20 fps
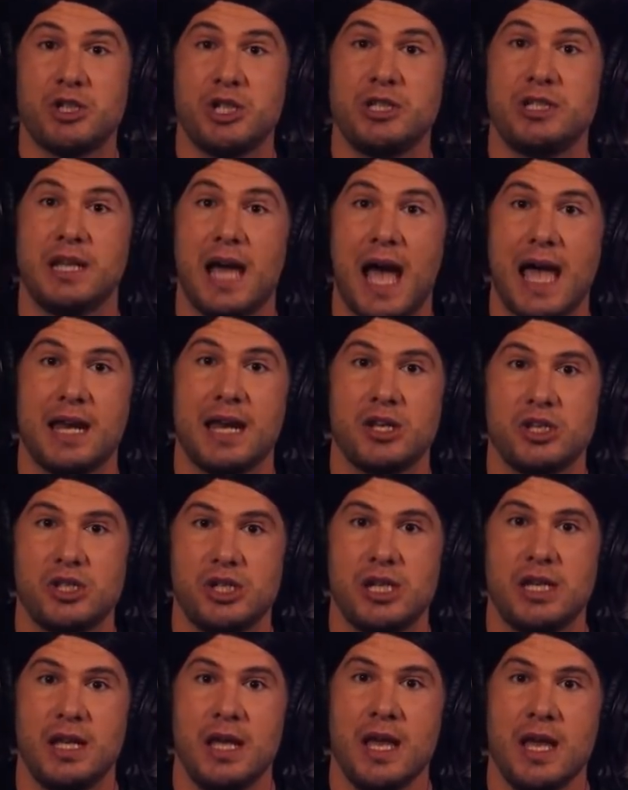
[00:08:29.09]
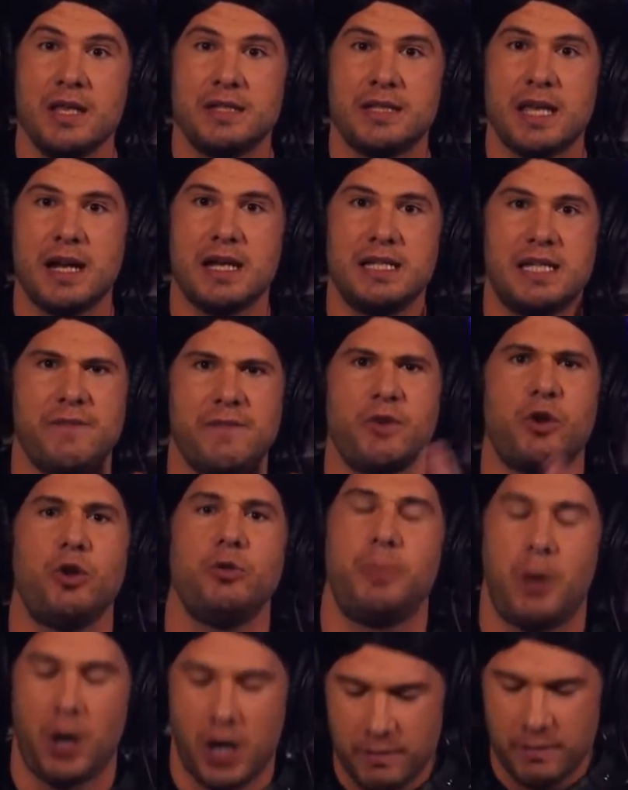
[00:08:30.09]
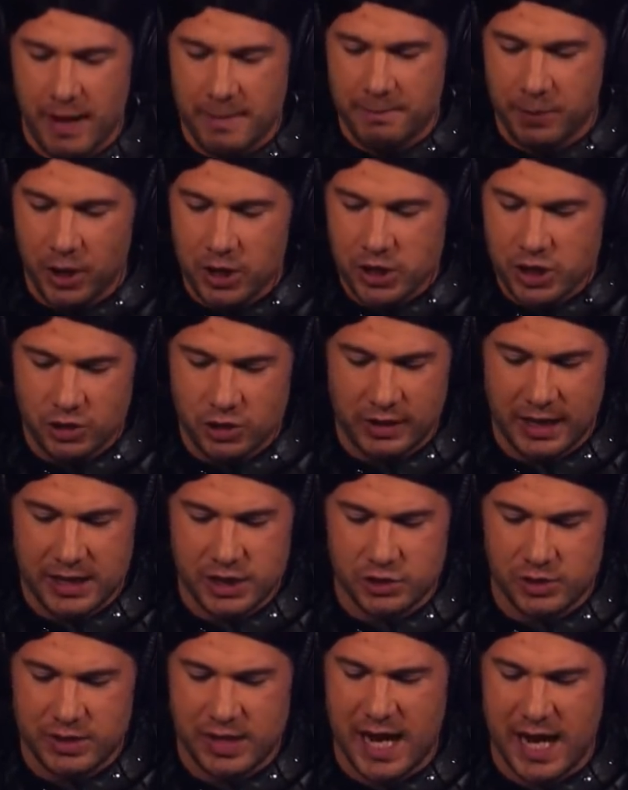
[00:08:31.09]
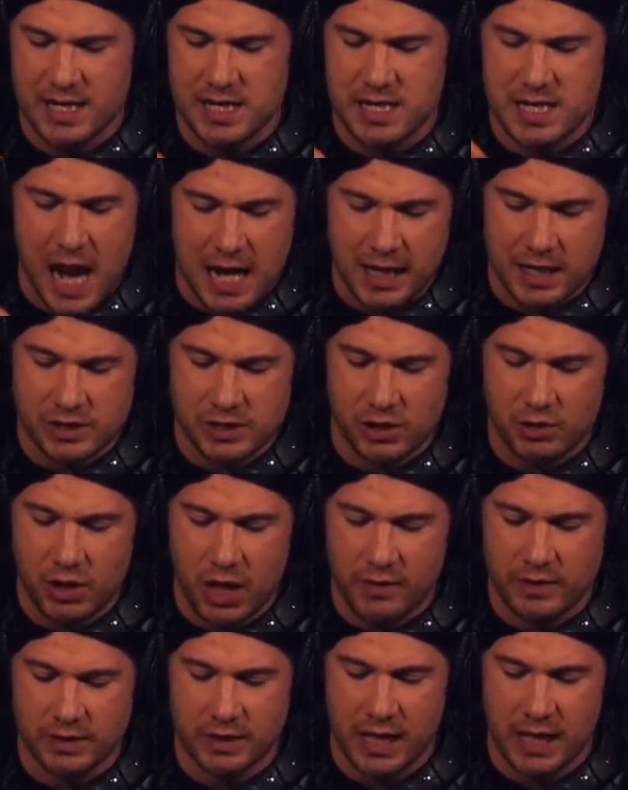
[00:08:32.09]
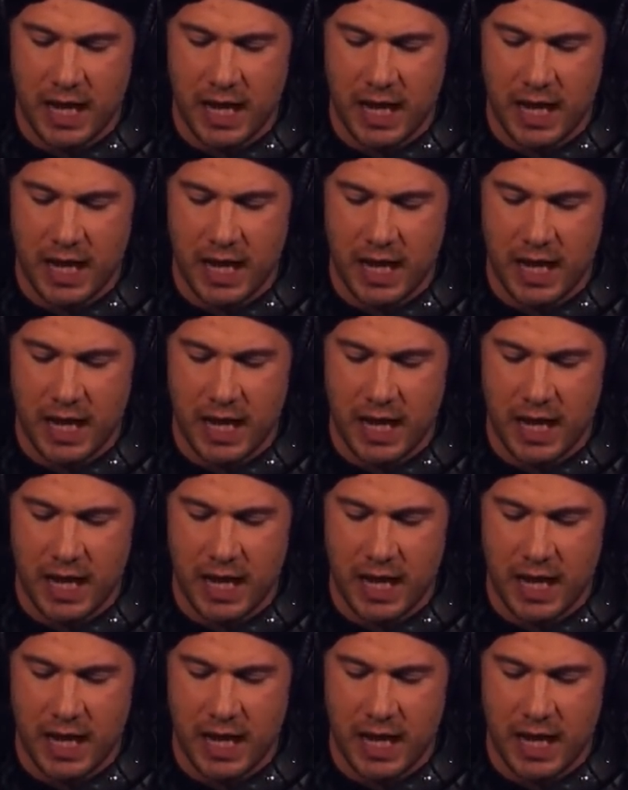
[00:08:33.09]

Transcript: She denied it. And she said, a difficult part of my personal history that I did not consider relevant in the